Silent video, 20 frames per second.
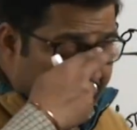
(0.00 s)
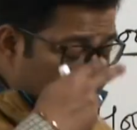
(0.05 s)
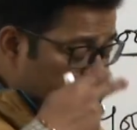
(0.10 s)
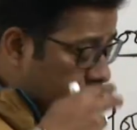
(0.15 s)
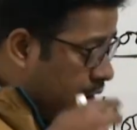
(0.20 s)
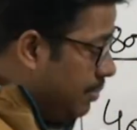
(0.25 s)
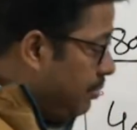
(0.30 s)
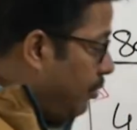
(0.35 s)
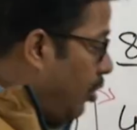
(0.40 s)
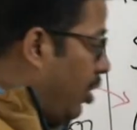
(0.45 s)

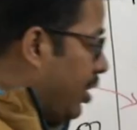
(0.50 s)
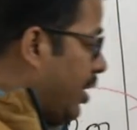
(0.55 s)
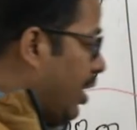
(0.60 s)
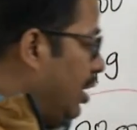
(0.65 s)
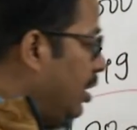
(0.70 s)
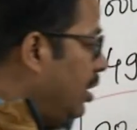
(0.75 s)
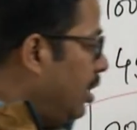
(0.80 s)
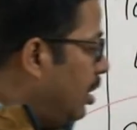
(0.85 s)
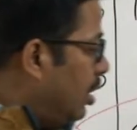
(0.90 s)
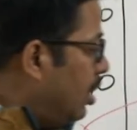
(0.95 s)
the
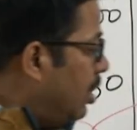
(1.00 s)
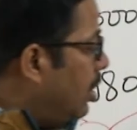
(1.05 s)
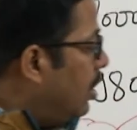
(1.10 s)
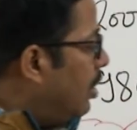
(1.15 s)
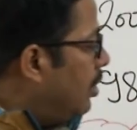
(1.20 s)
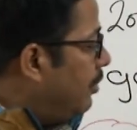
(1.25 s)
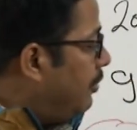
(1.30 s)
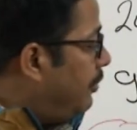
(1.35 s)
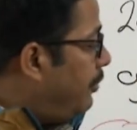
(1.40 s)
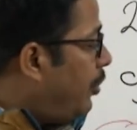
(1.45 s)
model
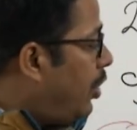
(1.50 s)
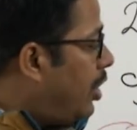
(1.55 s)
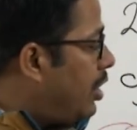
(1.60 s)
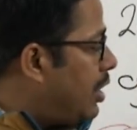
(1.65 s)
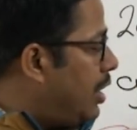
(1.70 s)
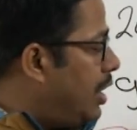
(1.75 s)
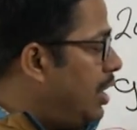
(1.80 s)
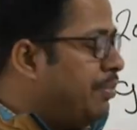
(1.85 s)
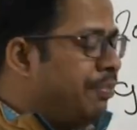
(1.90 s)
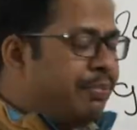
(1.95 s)
for
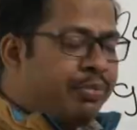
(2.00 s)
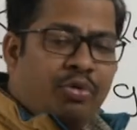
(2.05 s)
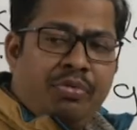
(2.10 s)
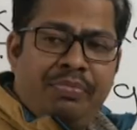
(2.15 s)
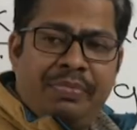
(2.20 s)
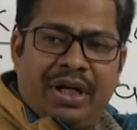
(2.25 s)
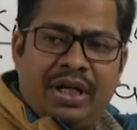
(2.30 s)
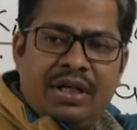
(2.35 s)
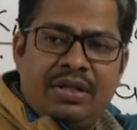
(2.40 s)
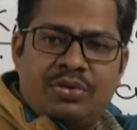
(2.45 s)

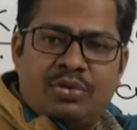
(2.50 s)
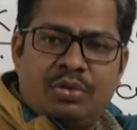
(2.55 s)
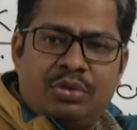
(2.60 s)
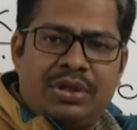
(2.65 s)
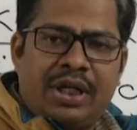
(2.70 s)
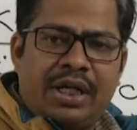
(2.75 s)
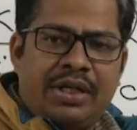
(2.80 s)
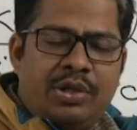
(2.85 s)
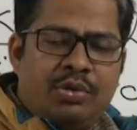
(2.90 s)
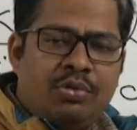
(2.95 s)
improvement so
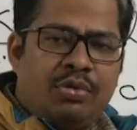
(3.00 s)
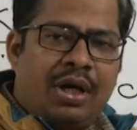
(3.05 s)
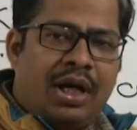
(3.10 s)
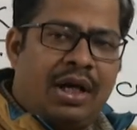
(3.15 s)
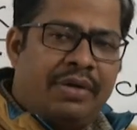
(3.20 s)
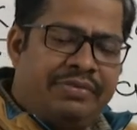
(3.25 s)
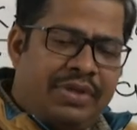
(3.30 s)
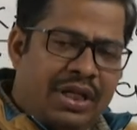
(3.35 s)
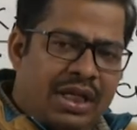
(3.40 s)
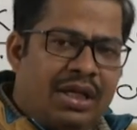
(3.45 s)
that you
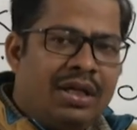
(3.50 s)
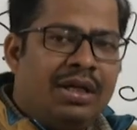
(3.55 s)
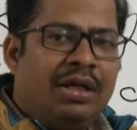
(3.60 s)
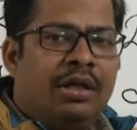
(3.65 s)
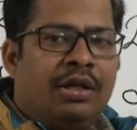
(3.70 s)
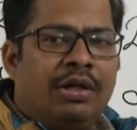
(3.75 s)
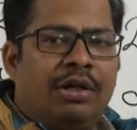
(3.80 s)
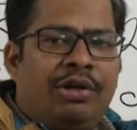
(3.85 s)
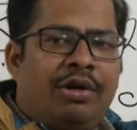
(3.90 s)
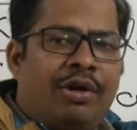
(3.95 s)
have the
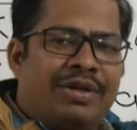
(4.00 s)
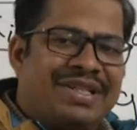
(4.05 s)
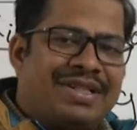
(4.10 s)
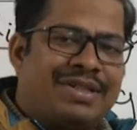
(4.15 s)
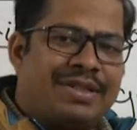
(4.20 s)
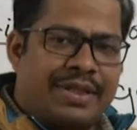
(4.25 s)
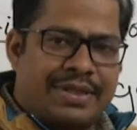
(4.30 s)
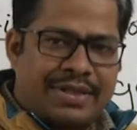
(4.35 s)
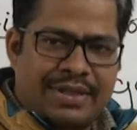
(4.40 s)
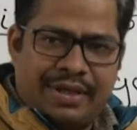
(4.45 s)

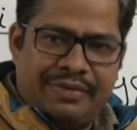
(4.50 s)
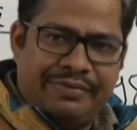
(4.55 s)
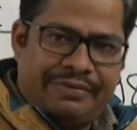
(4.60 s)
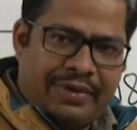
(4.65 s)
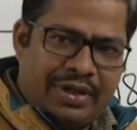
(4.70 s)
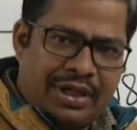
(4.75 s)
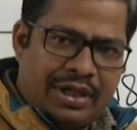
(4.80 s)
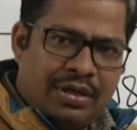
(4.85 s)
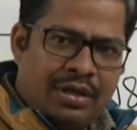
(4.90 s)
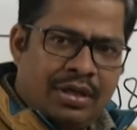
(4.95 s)
logistics
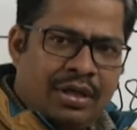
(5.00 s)
comfort.